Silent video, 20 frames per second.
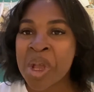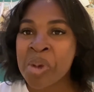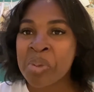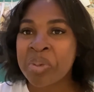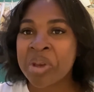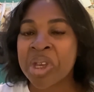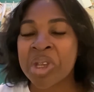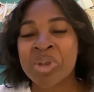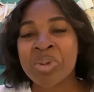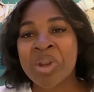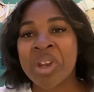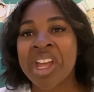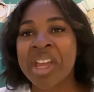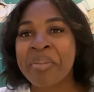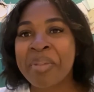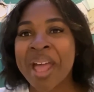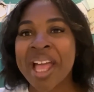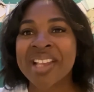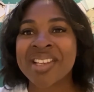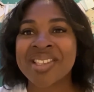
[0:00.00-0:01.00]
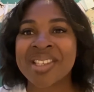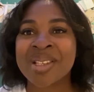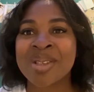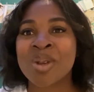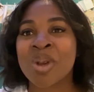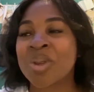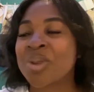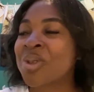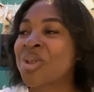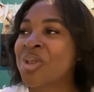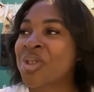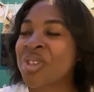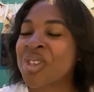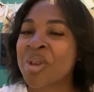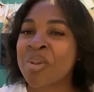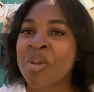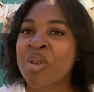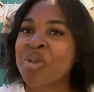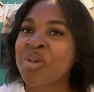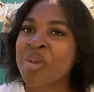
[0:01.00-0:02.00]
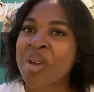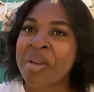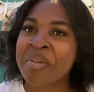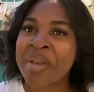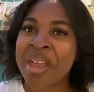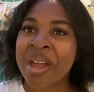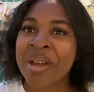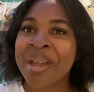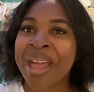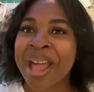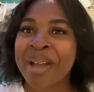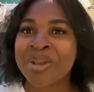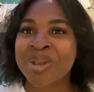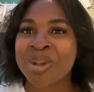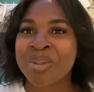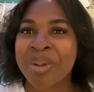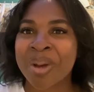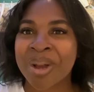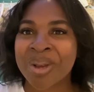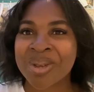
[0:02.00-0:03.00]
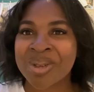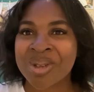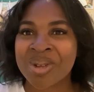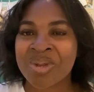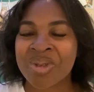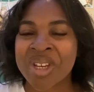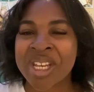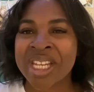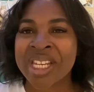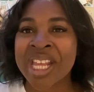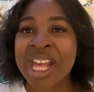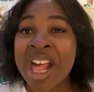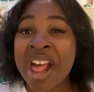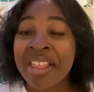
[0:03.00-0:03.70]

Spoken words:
because when I passed this on to some of my male counterparts to read,